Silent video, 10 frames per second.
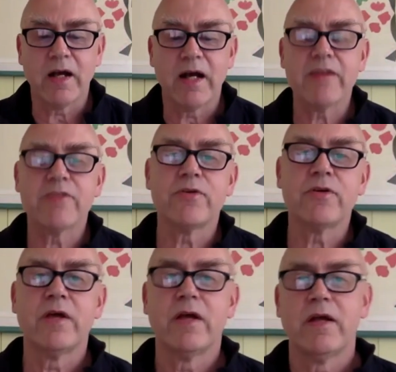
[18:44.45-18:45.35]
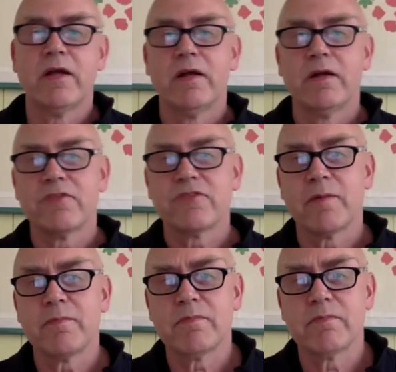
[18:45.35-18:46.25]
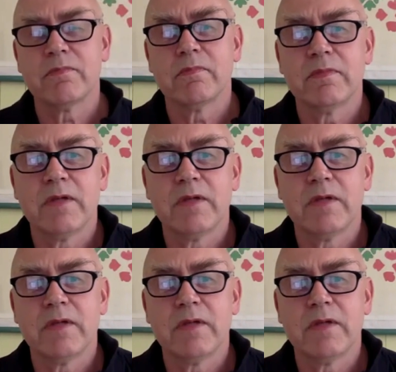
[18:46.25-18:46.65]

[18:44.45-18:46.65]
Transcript: either some